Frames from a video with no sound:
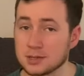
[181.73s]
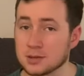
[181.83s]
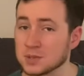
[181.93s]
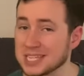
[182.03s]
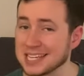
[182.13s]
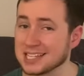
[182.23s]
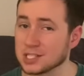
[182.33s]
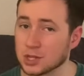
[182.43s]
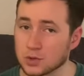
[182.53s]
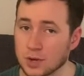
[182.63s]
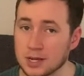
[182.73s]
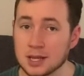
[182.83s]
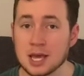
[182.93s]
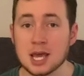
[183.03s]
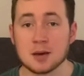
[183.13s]
Don't take it as a threat.
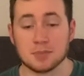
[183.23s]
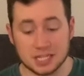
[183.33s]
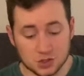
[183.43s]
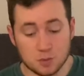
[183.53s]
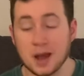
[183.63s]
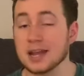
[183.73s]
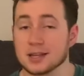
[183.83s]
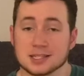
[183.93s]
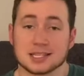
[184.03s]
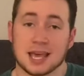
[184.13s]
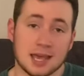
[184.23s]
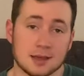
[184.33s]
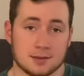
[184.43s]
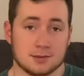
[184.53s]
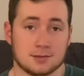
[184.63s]
But he's reminding us that,
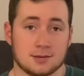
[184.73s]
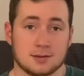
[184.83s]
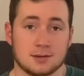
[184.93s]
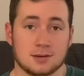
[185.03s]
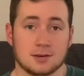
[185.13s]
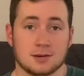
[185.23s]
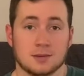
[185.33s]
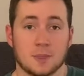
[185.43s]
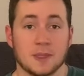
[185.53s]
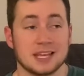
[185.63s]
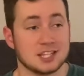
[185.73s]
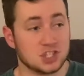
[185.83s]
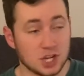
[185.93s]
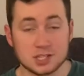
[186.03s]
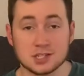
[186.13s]
hey,
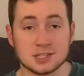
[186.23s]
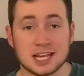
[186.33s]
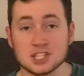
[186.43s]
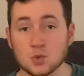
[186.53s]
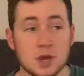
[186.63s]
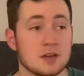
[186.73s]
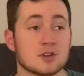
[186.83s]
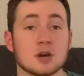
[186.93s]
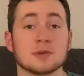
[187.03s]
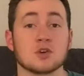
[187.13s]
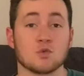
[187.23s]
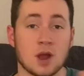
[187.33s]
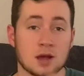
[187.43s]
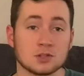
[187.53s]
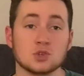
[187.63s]
justice has a way of coming
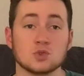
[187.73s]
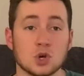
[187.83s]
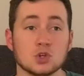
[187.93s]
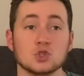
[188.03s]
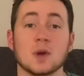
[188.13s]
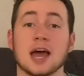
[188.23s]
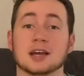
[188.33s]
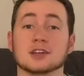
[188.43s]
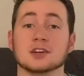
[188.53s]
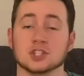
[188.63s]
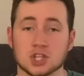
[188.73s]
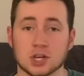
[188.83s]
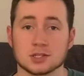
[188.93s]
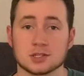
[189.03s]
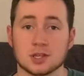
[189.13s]
around to those who act
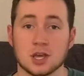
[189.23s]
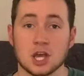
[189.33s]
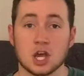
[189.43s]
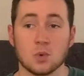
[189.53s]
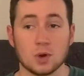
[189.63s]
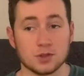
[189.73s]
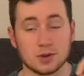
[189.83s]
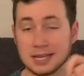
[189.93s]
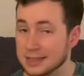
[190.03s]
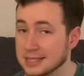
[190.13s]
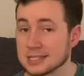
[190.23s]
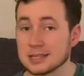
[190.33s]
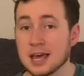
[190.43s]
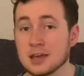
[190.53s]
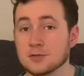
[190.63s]
unjust. Whether in this
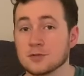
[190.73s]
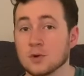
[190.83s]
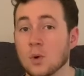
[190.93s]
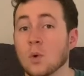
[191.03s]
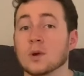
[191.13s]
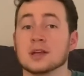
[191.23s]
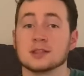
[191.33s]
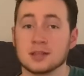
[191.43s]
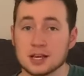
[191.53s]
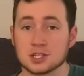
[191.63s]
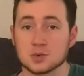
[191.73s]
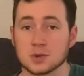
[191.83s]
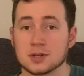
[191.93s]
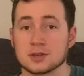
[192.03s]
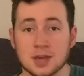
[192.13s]
life or in the next
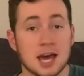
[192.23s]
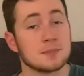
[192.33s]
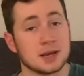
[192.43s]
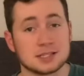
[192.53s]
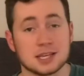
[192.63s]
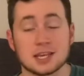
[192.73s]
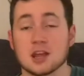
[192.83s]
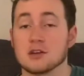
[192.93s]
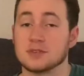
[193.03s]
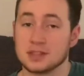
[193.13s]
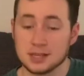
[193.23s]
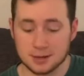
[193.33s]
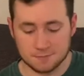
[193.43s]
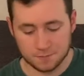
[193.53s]
one, God might take care of it then.